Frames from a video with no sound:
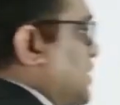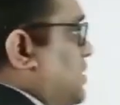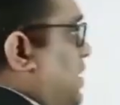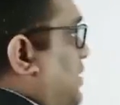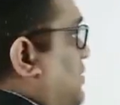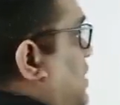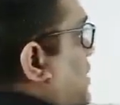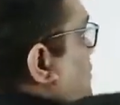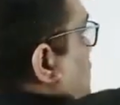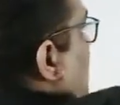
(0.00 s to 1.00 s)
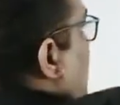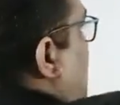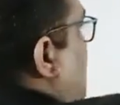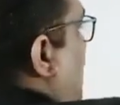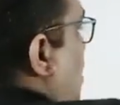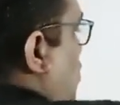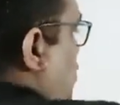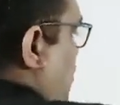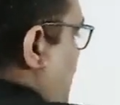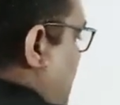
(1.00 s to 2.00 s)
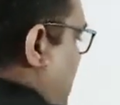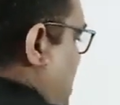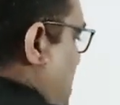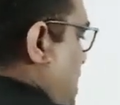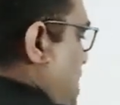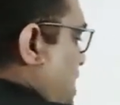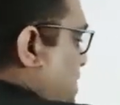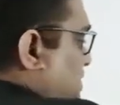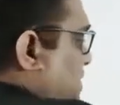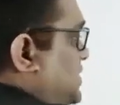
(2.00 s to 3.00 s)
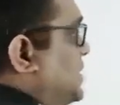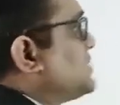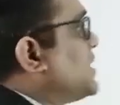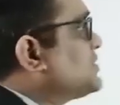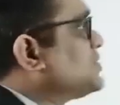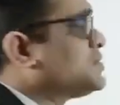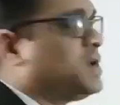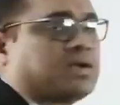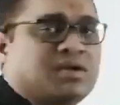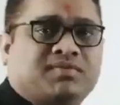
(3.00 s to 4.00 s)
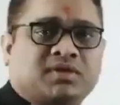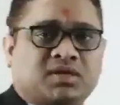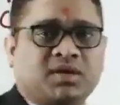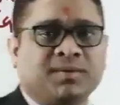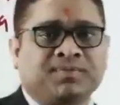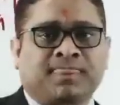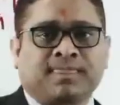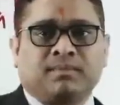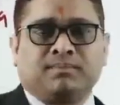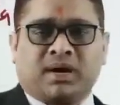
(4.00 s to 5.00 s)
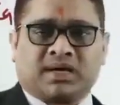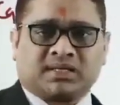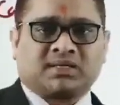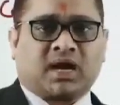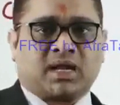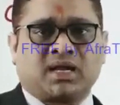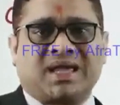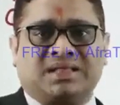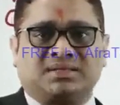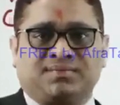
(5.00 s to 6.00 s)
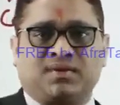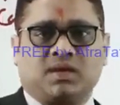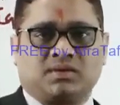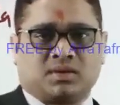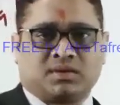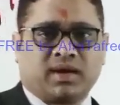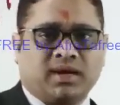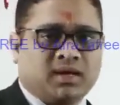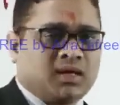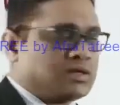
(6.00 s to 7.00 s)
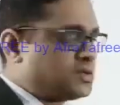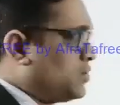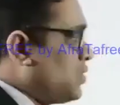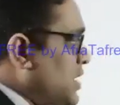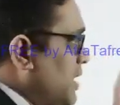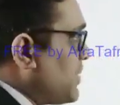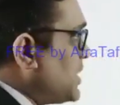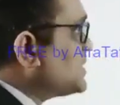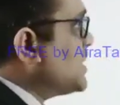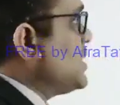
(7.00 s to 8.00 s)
increased. So that is how vitamin A excess is associated with the metastatic calcification, right? So what happens?